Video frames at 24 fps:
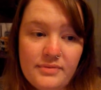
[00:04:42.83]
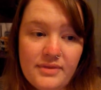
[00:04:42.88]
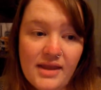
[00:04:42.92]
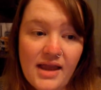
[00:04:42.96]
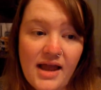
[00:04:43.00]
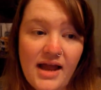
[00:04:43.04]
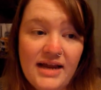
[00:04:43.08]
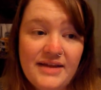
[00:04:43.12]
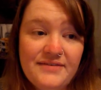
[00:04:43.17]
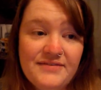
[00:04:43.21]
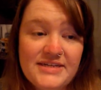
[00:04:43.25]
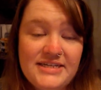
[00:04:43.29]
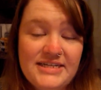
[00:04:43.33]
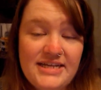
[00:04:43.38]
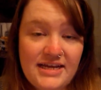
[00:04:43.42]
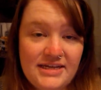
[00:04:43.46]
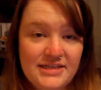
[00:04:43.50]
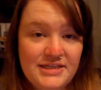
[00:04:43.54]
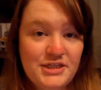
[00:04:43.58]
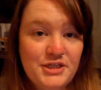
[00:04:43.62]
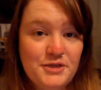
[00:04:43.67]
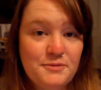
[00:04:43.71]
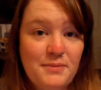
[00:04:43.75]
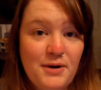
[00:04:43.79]
I have a
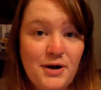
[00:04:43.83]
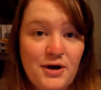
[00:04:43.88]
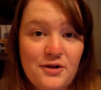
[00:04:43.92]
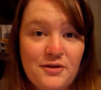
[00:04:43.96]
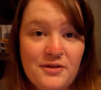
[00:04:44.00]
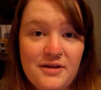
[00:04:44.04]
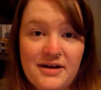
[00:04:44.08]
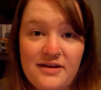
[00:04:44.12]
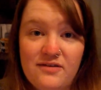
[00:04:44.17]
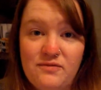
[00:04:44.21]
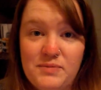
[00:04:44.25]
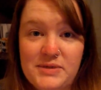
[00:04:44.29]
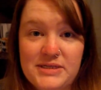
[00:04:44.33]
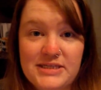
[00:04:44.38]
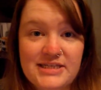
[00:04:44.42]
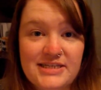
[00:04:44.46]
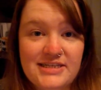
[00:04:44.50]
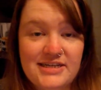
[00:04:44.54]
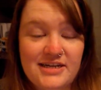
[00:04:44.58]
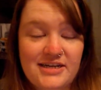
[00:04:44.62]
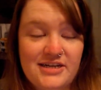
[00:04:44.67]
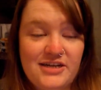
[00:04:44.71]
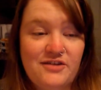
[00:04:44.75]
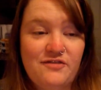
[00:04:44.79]
test tomorrow that I've been
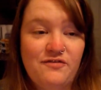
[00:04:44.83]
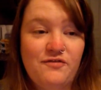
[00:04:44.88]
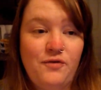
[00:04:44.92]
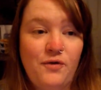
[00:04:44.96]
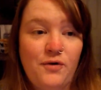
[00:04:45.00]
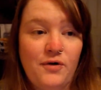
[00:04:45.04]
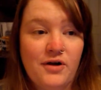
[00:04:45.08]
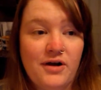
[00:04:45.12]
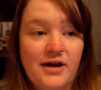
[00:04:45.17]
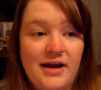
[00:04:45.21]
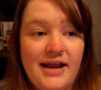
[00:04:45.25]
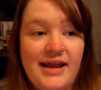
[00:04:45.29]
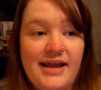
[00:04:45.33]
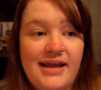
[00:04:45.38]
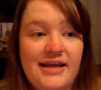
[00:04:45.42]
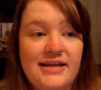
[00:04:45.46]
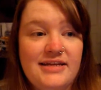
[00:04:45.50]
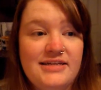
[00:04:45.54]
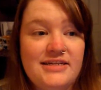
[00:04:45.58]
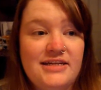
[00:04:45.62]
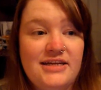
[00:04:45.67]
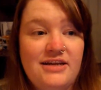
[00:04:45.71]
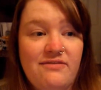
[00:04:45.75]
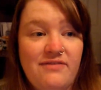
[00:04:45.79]
studying for
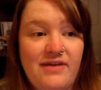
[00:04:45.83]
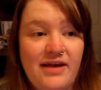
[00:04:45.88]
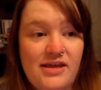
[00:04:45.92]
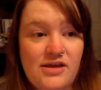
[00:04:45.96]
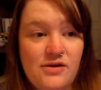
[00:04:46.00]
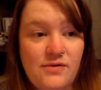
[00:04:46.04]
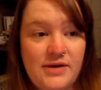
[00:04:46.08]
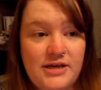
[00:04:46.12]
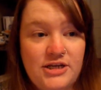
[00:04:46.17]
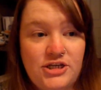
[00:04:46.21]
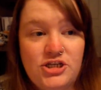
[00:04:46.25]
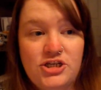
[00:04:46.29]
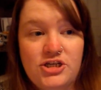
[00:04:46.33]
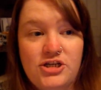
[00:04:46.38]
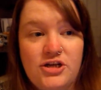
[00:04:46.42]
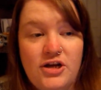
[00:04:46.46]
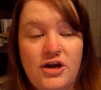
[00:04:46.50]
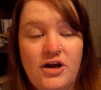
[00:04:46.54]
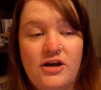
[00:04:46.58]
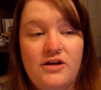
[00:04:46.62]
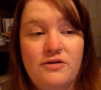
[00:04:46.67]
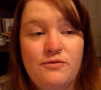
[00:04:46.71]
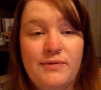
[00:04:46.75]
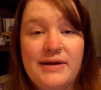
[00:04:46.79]
and an evaluation
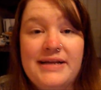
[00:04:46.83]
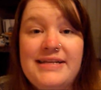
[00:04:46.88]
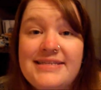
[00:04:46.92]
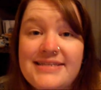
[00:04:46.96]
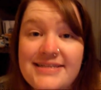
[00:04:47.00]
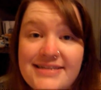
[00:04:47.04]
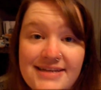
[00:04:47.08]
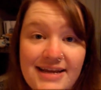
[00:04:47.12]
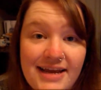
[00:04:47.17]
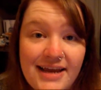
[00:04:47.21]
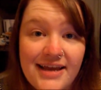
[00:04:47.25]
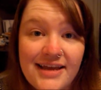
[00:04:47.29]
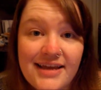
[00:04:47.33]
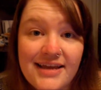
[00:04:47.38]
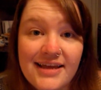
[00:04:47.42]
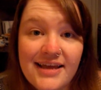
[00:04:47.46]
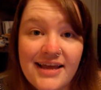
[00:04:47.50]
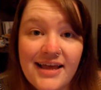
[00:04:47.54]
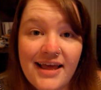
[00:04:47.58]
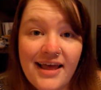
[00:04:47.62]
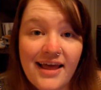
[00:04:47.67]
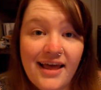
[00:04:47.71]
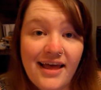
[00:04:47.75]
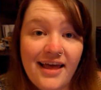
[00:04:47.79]
on Wednesday
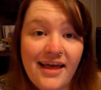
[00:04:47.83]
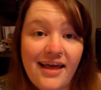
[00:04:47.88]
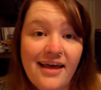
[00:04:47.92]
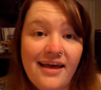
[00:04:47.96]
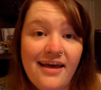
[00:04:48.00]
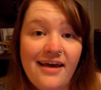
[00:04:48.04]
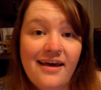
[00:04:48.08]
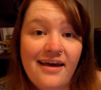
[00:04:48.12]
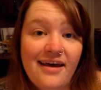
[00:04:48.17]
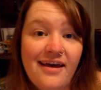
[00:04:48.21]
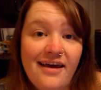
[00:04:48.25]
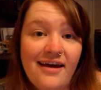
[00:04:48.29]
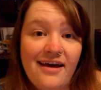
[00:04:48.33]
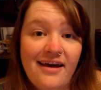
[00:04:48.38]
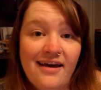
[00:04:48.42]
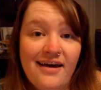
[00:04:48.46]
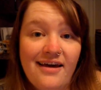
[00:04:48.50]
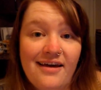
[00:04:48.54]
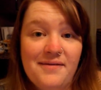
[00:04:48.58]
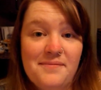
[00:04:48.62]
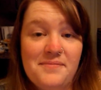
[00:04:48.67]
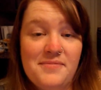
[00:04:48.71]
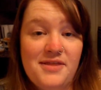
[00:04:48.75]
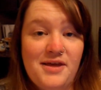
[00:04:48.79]

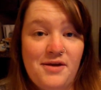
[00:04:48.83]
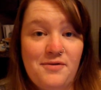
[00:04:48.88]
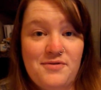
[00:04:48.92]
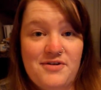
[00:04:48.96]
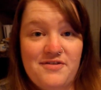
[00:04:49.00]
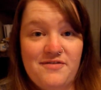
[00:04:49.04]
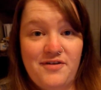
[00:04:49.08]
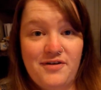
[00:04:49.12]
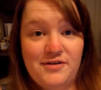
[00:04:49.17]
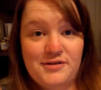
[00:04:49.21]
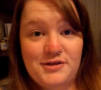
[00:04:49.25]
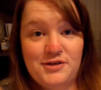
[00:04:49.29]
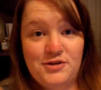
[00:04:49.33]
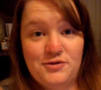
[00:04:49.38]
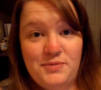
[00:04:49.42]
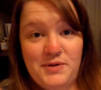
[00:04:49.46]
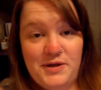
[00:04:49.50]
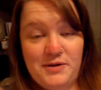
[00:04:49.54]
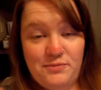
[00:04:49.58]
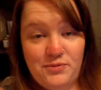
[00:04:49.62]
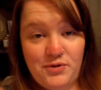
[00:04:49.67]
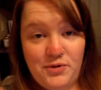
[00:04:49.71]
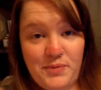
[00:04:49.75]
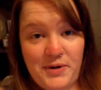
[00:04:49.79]
that we've also
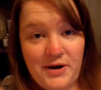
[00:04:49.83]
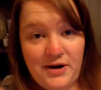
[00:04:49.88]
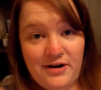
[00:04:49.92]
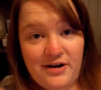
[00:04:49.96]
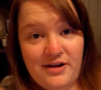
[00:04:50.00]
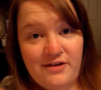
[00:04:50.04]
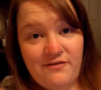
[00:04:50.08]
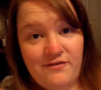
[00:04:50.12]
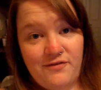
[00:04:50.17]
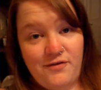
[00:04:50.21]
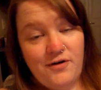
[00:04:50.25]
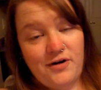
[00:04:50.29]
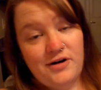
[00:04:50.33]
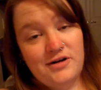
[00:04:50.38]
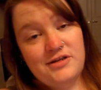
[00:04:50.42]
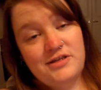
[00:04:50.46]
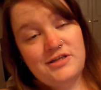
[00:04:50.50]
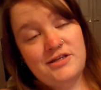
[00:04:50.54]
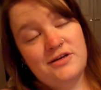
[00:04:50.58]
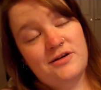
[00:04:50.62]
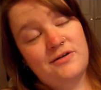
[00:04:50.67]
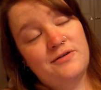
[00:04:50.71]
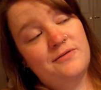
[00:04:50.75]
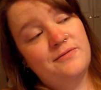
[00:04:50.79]
been preparing for,
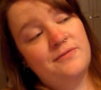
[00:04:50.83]
so